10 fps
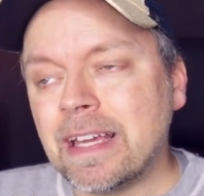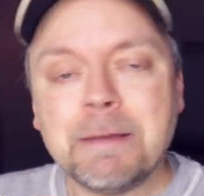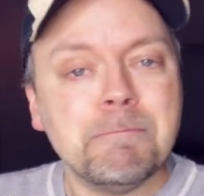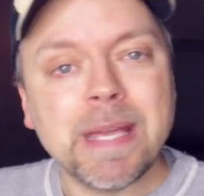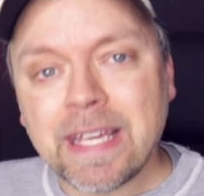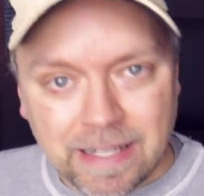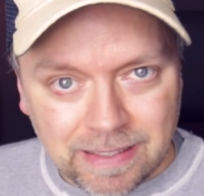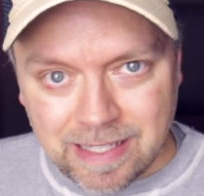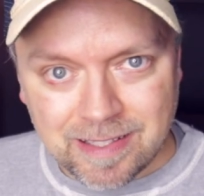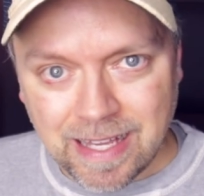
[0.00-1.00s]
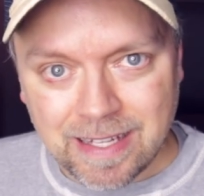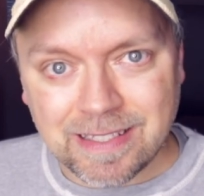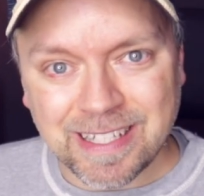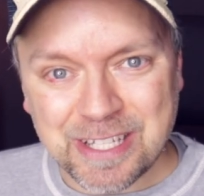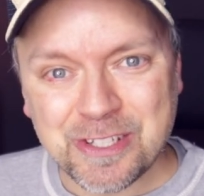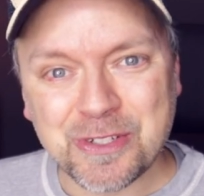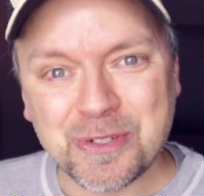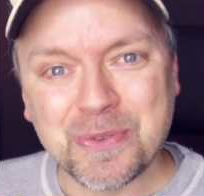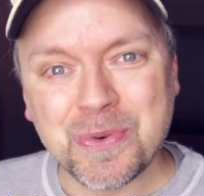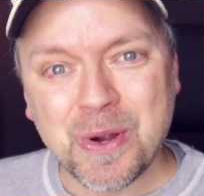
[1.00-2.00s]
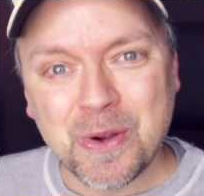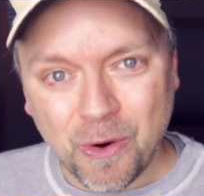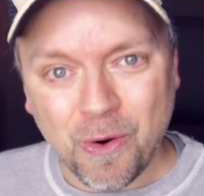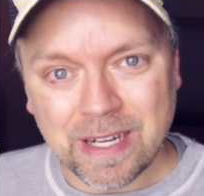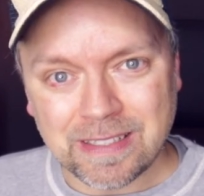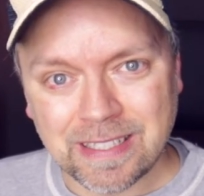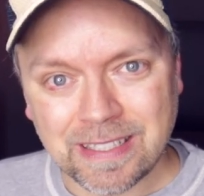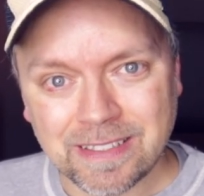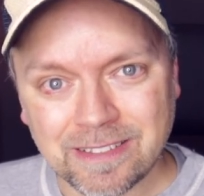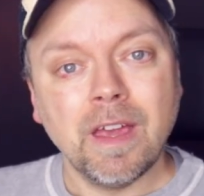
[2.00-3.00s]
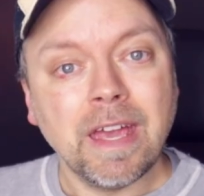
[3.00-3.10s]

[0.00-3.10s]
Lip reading: immediately sent into quarantine.